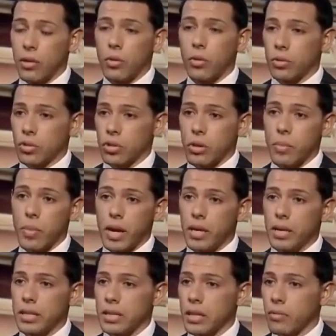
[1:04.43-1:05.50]
agricultural
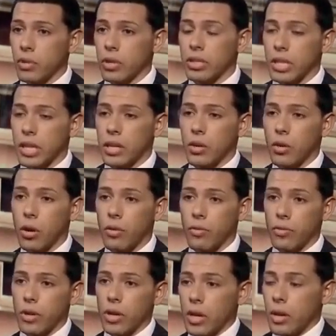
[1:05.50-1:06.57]
commodities have really taken
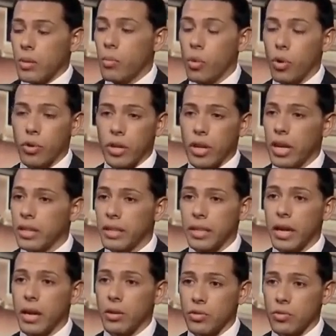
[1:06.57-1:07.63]
off more than
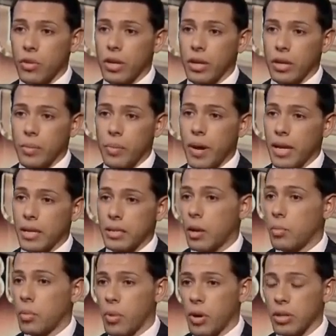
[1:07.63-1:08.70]
anything else right, in the past
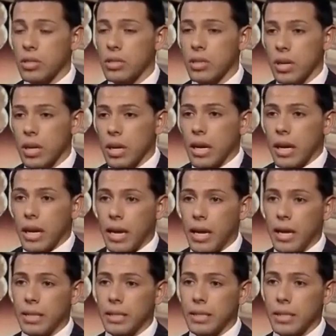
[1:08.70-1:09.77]
couple months.
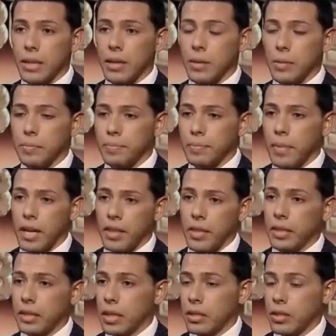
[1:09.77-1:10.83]
And um, I
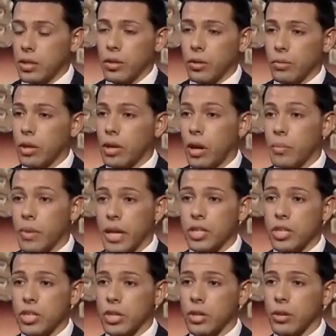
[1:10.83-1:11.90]
think that there, come
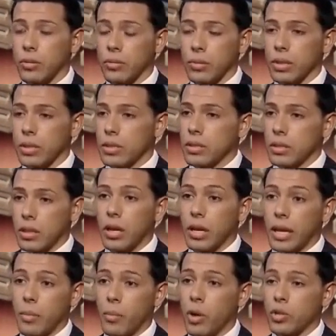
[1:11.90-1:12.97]
next year, it's
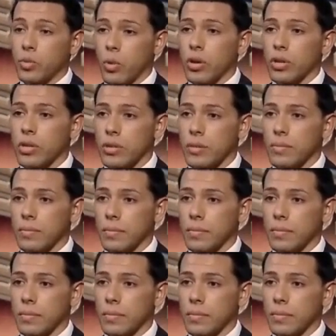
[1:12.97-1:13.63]
going to get much worse.